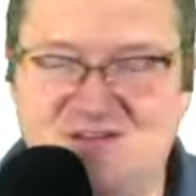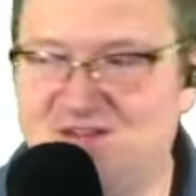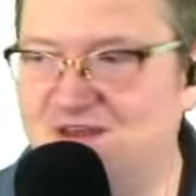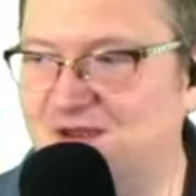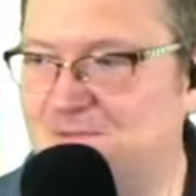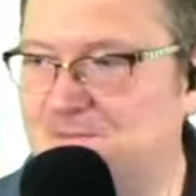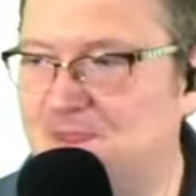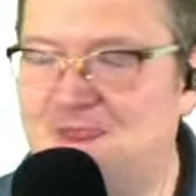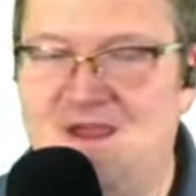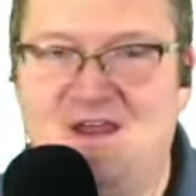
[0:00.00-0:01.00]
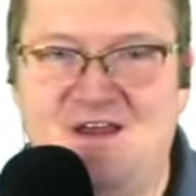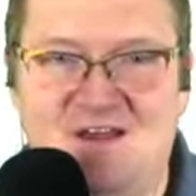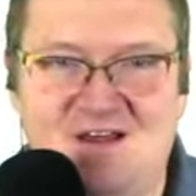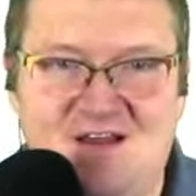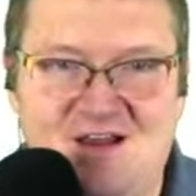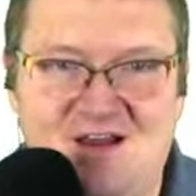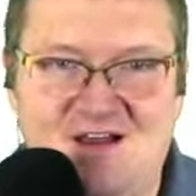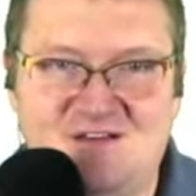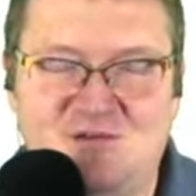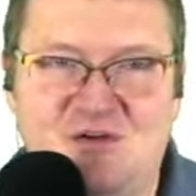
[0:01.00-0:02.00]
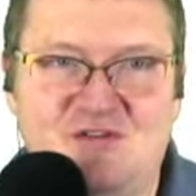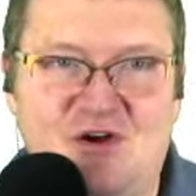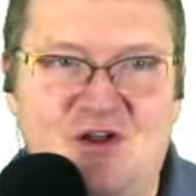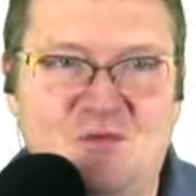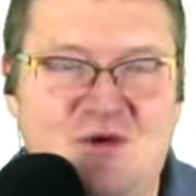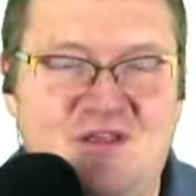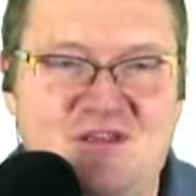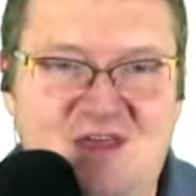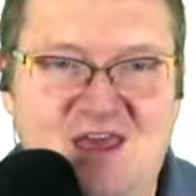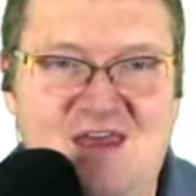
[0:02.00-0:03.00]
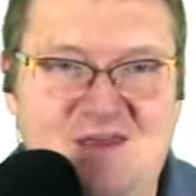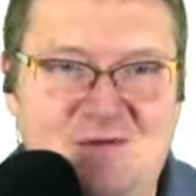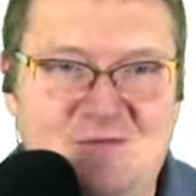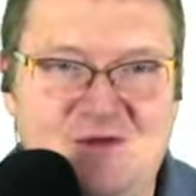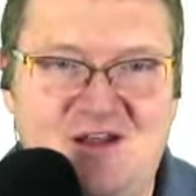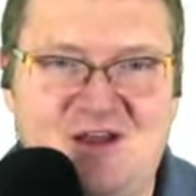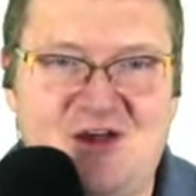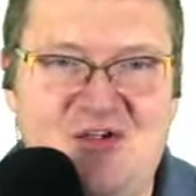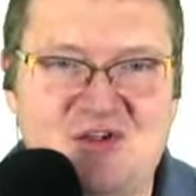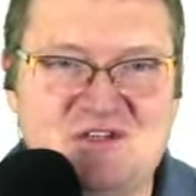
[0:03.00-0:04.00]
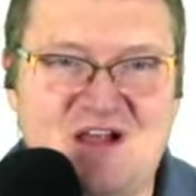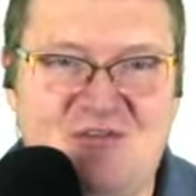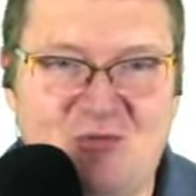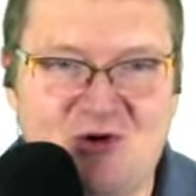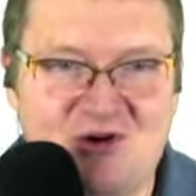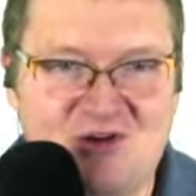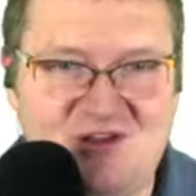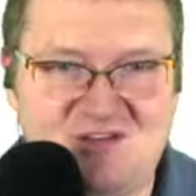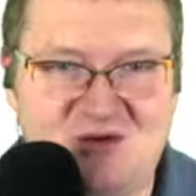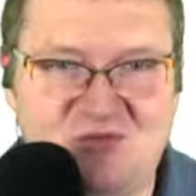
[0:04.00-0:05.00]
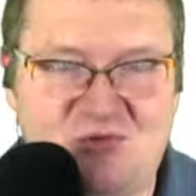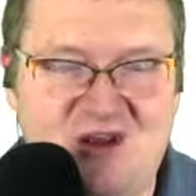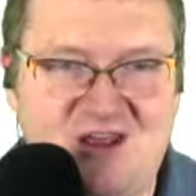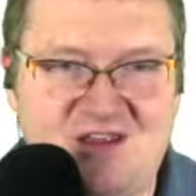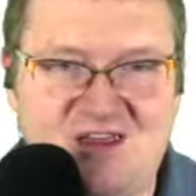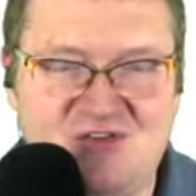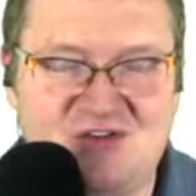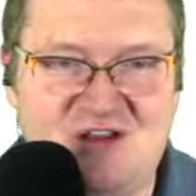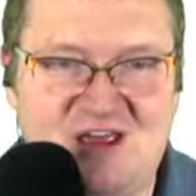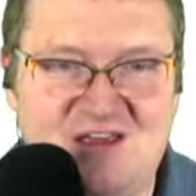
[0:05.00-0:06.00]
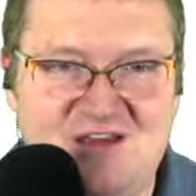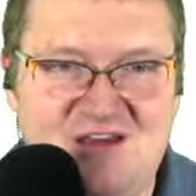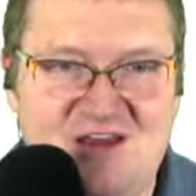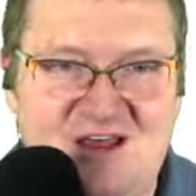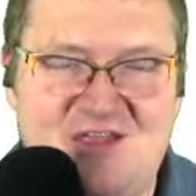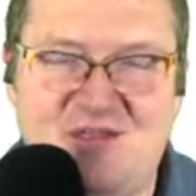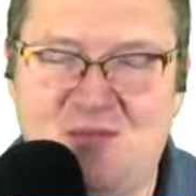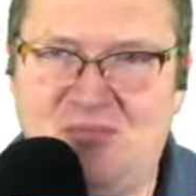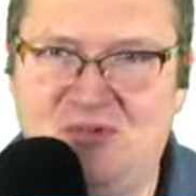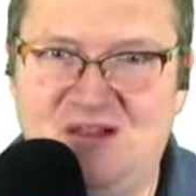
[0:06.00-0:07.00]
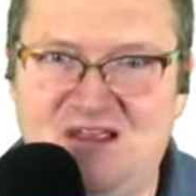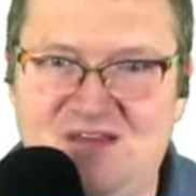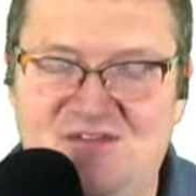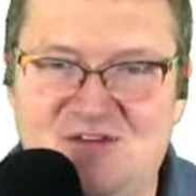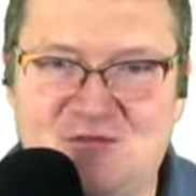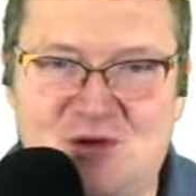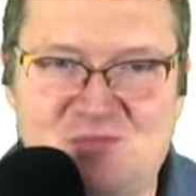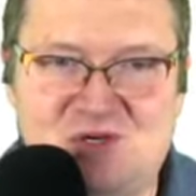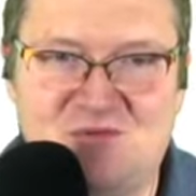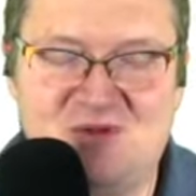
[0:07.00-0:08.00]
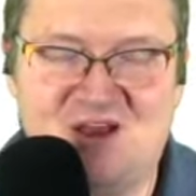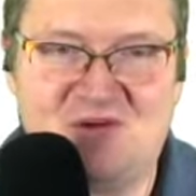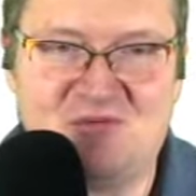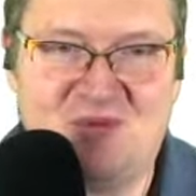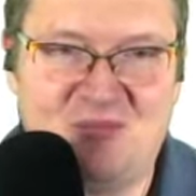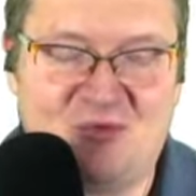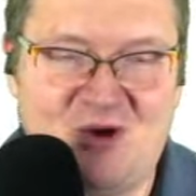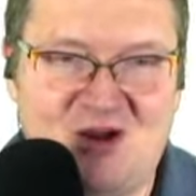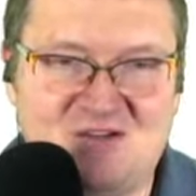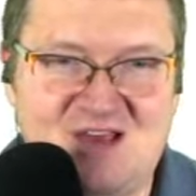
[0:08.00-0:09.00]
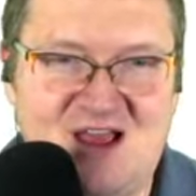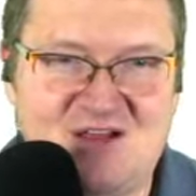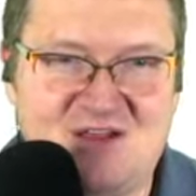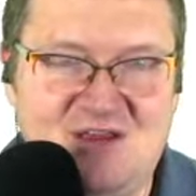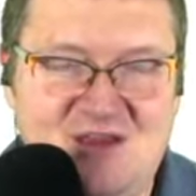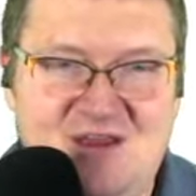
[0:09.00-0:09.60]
Okay. So I started with a kind of college level word because I was reading it yesterday. I believe in scripture, but I don't remember where exactly.